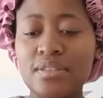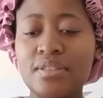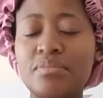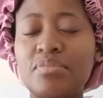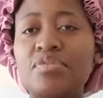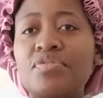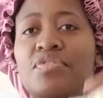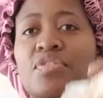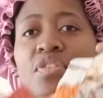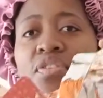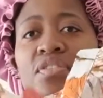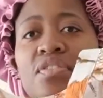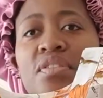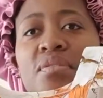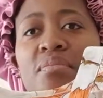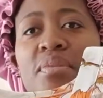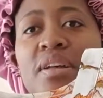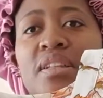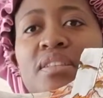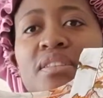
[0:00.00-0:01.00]
before 3
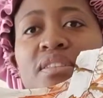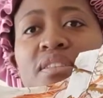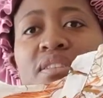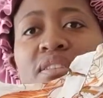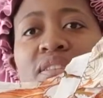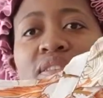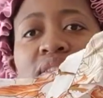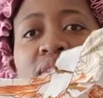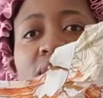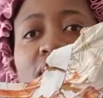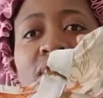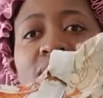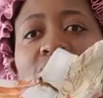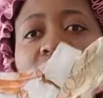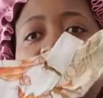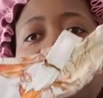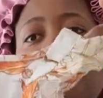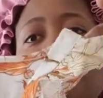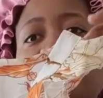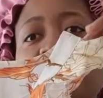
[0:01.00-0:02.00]
months. It's
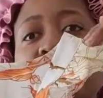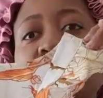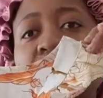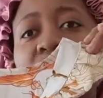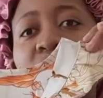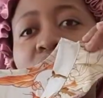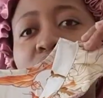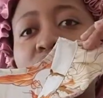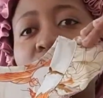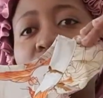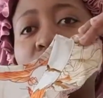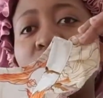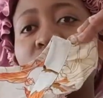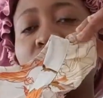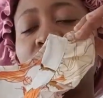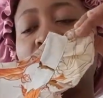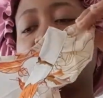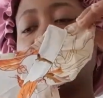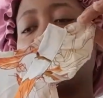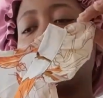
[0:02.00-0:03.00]
very small.
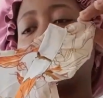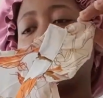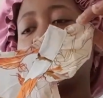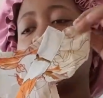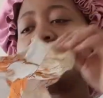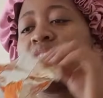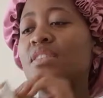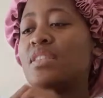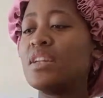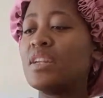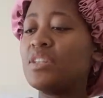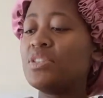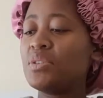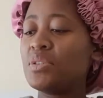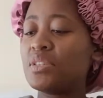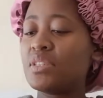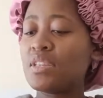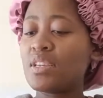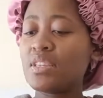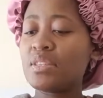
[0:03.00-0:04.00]
It's 3 to
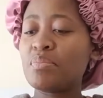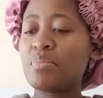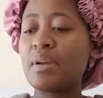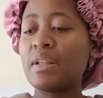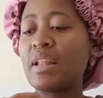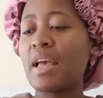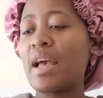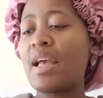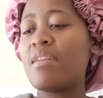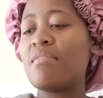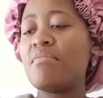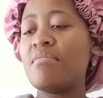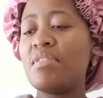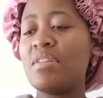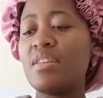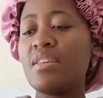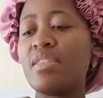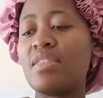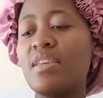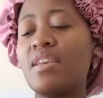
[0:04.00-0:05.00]
6, but I
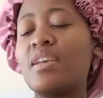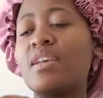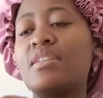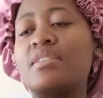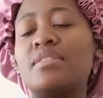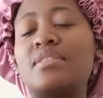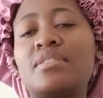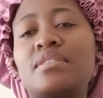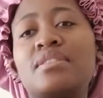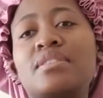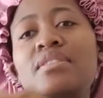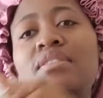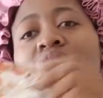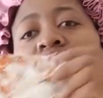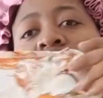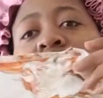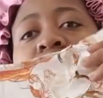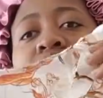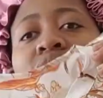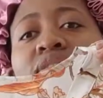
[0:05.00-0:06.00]
really think it's
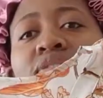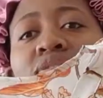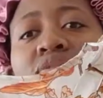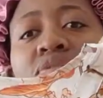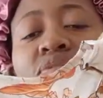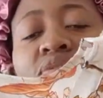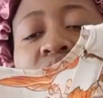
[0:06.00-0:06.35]
0